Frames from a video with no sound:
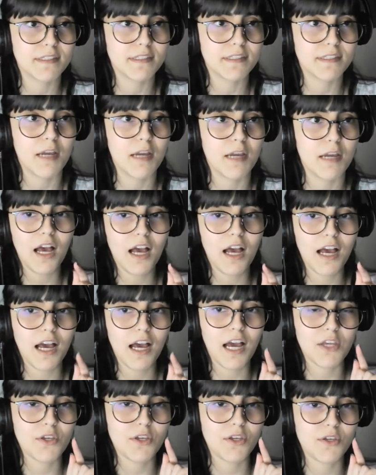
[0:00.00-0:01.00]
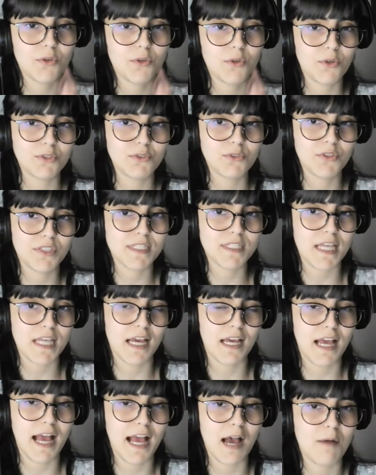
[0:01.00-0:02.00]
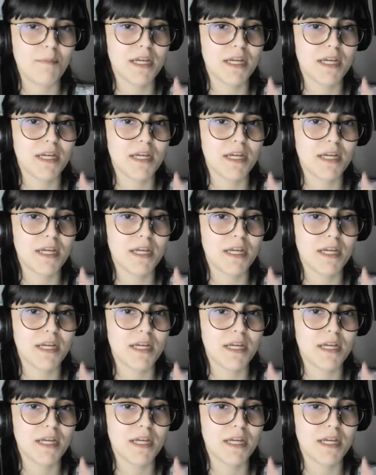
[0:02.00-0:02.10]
I go to this app